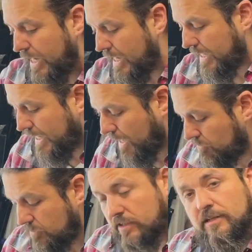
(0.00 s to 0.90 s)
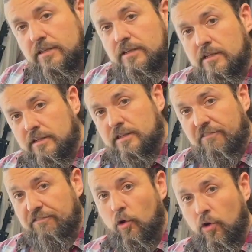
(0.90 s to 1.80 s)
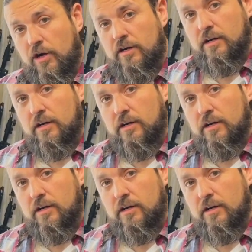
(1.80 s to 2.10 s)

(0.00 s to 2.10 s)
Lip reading: edit out the floor.